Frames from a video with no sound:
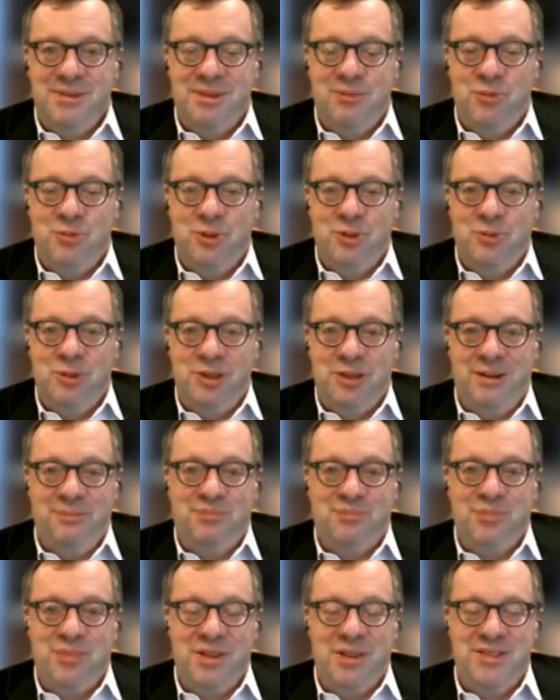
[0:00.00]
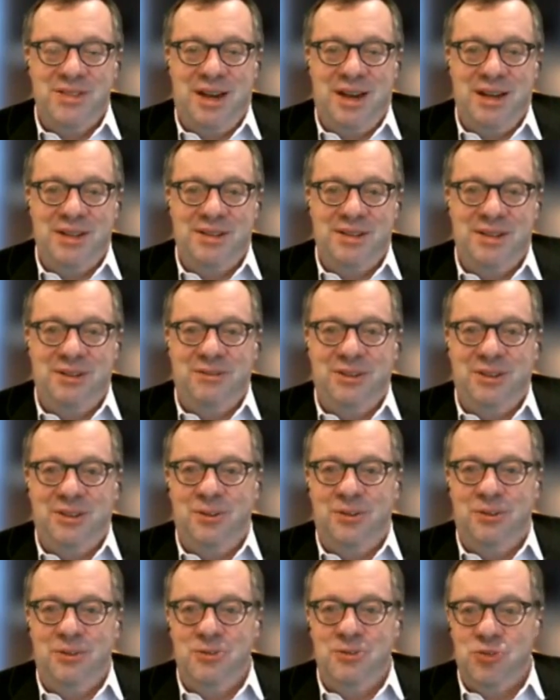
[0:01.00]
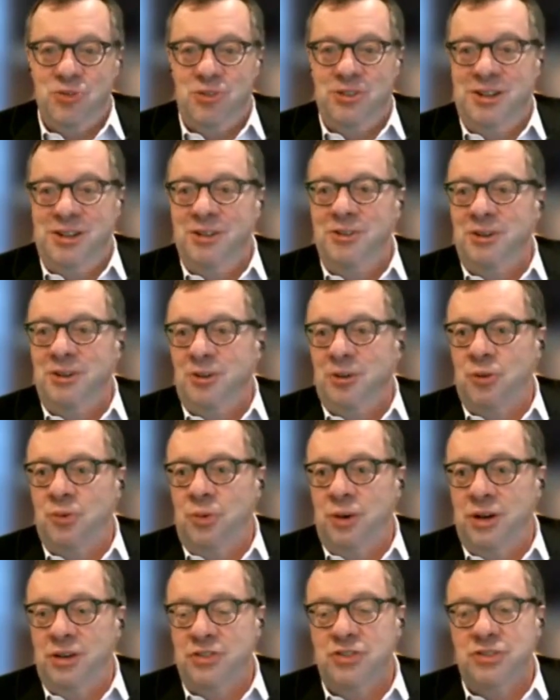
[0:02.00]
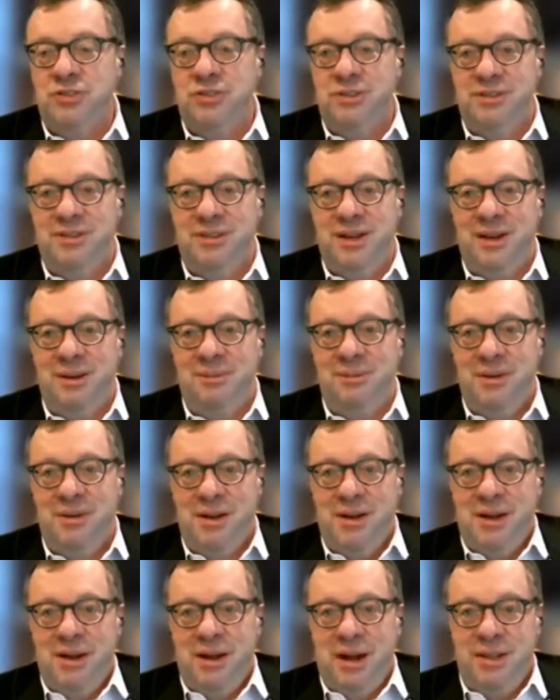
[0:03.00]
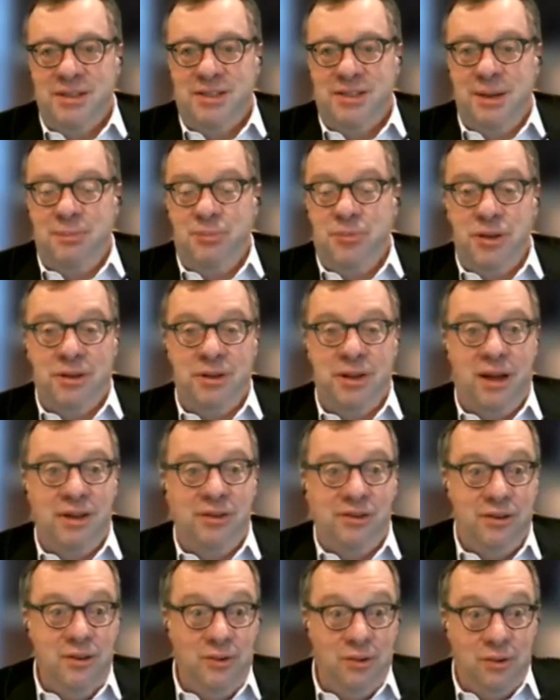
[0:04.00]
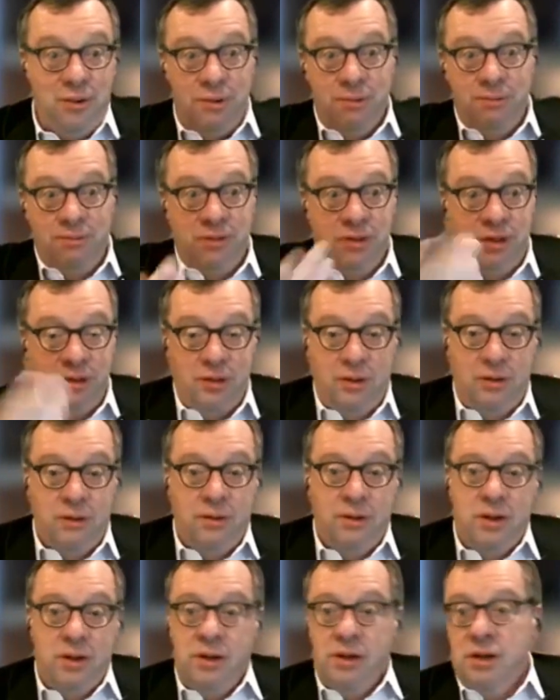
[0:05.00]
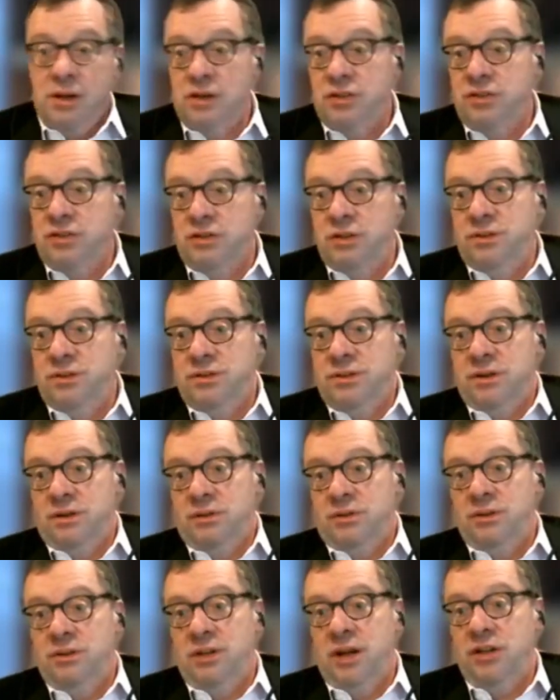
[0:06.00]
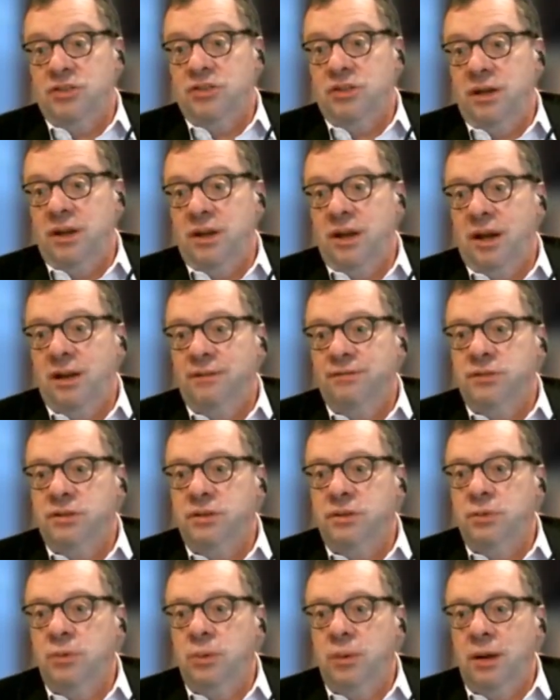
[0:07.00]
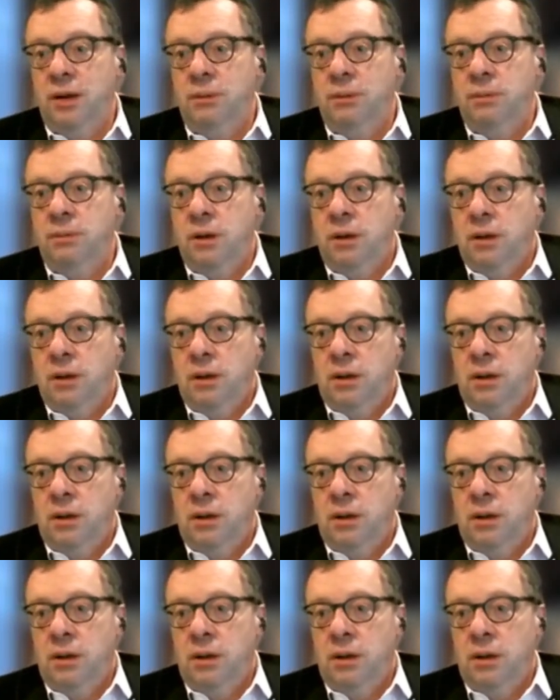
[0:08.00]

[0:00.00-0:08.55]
really a scientific or engineering question. And something that the students are going to actually have to